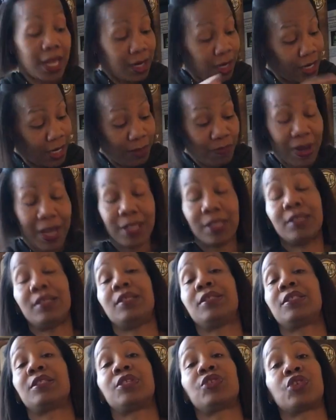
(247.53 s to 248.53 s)
And he made the
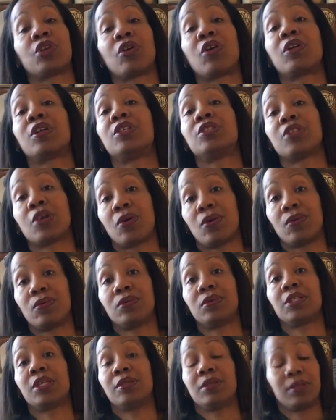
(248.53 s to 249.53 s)
decision on his own
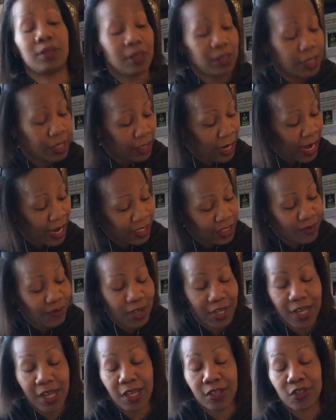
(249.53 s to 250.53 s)
to, to get active again.